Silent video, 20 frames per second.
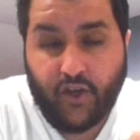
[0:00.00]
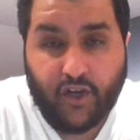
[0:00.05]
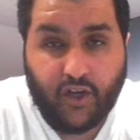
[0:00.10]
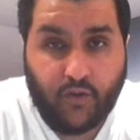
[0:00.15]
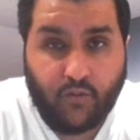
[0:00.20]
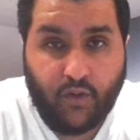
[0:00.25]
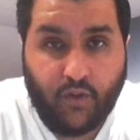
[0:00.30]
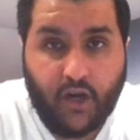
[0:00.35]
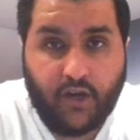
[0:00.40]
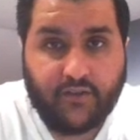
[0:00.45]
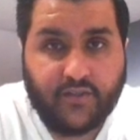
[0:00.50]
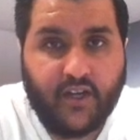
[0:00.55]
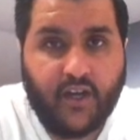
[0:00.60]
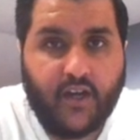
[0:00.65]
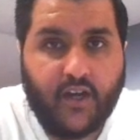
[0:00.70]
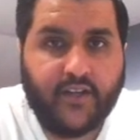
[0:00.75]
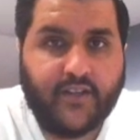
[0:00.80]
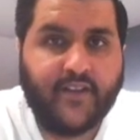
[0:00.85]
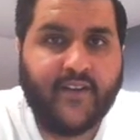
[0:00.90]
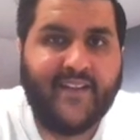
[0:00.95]
going to
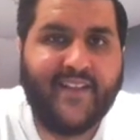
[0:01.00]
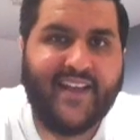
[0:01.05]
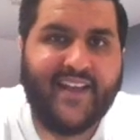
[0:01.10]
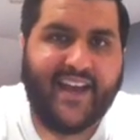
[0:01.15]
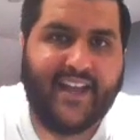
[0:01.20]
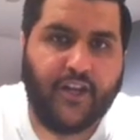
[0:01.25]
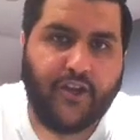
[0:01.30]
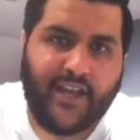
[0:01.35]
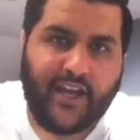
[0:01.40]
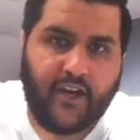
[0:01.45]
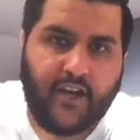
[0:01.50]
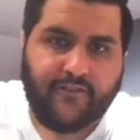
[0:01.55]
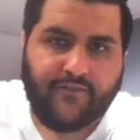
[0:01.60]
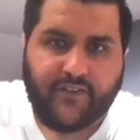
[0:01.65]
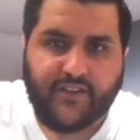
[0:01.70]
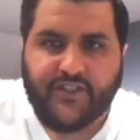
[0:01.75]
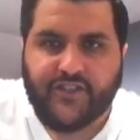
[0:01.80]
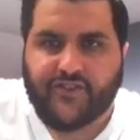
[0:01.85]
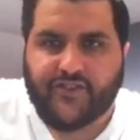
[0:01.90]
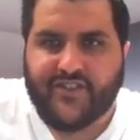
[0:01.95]
wildcard and look out for
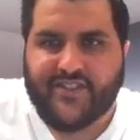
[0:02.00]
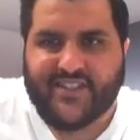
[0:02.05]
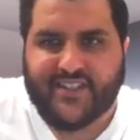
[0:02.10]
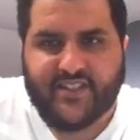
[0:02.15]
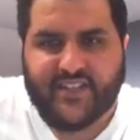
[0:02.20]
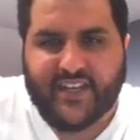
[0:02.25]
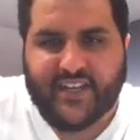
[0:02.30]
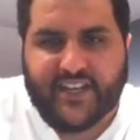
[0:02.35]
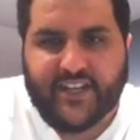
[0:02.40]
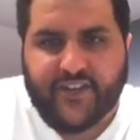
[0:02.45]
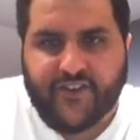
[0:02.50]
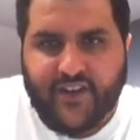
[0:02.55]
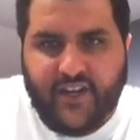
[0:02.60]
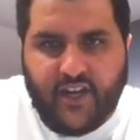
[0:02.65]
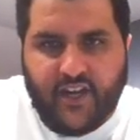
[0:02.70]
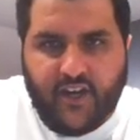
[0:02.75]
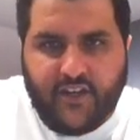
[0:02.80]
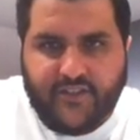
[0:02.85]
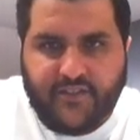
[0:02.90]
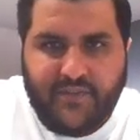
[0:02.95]
injuries and tinker at
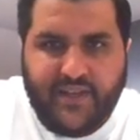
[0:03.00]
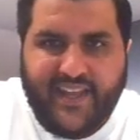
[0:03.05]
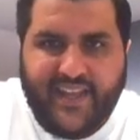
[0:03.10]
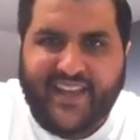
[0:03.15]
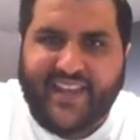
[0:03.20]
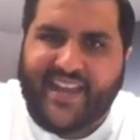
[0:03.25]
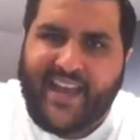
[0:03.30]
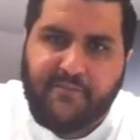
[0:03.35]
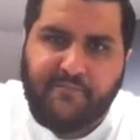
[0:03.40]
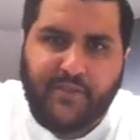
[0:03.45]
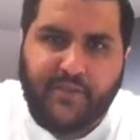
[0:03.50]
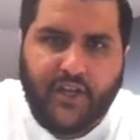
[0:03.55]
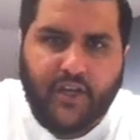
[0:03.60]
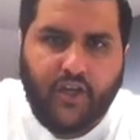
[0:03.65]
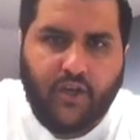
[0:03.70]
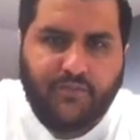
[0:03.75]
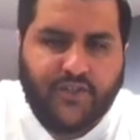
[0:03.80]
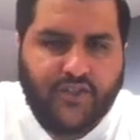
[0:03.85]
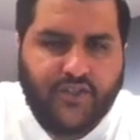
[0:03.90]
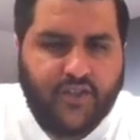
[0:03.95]
last minute, can be an
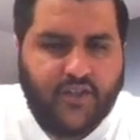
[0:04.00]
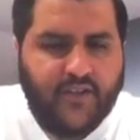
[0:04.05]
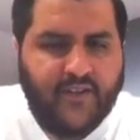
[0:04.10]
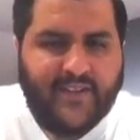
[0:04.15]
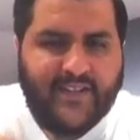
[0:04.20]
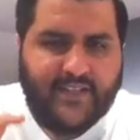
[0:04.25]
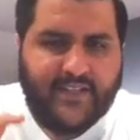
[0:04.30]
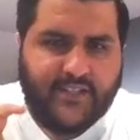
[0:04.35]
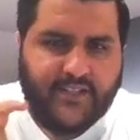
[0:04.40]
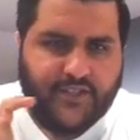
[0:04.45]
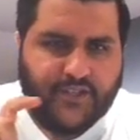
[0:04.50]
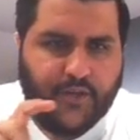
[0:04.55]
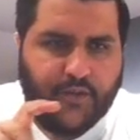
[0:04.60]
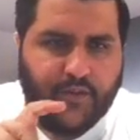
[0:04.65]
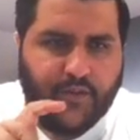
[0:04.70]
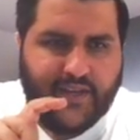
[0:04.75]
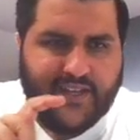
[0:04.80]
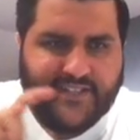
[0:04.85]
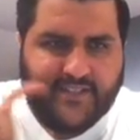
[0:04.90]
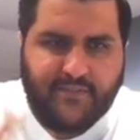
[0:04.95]
option.
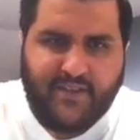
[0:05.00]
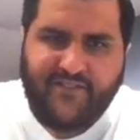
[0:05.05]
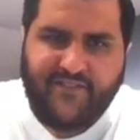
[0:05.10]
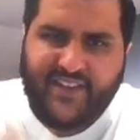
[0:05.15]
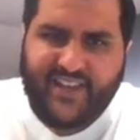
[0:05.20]
So it's a bit of a